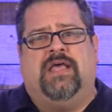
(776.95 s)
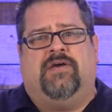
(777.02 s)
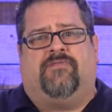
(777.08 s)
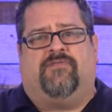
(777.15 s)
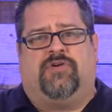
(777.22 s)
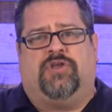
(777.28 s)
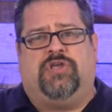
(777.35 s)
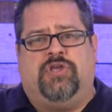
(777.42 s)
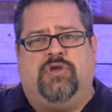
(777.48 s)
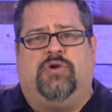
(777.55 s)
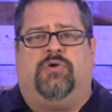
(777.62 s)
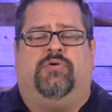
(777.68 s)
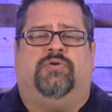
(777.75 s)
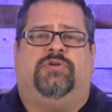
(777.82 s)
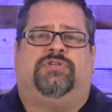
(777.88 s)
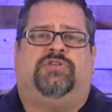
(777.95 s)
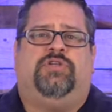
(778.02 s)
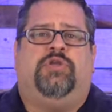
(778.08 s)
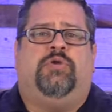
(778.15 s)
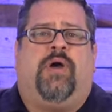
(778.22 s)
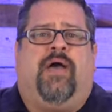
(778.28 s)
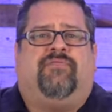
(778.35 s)
for you so
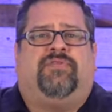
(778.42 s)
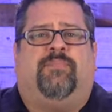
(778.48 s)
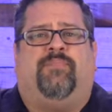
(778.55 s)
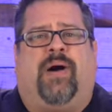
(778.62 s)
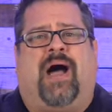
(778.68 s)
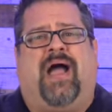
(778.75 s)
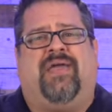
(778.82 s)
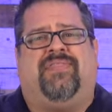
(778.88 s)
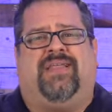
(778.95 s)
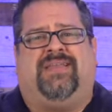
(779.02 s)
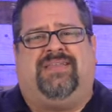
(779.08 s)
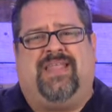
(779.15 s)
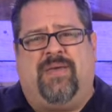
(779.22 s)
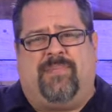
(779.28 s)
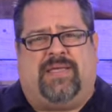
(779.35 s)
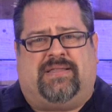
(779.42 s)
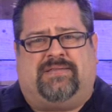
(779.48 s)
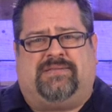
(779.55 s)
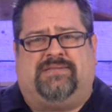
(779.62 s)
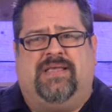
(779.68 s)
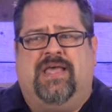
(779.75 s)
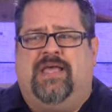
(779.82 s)
you don't have to buy the
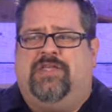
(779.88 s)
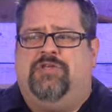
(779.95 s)
lemons.